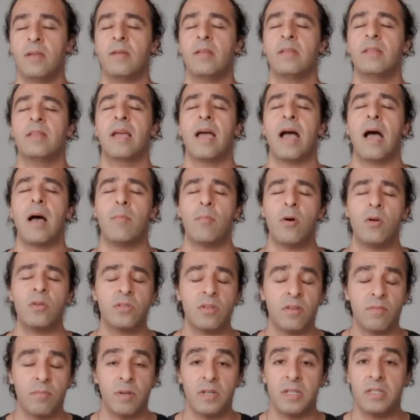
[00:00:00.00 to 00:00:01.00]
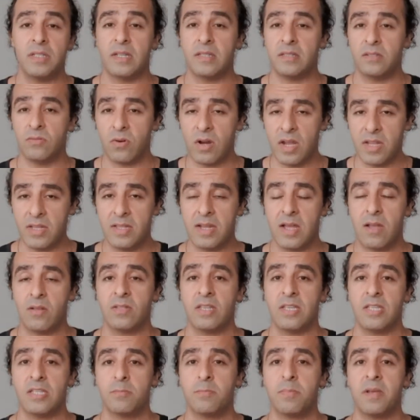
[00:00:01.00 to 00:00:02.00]
the amount of money that right now
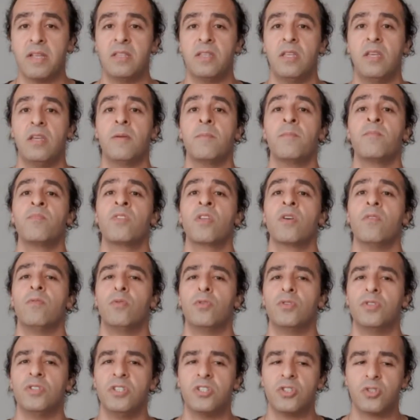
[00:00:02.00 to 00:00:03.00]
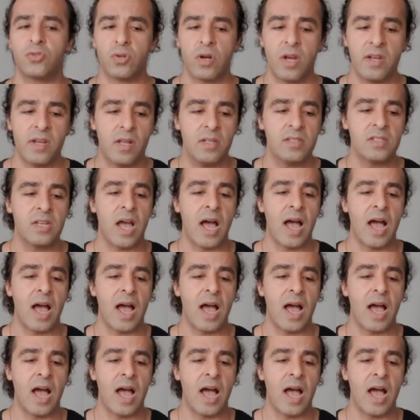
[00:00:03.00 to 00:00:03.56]
they're spending for these trials,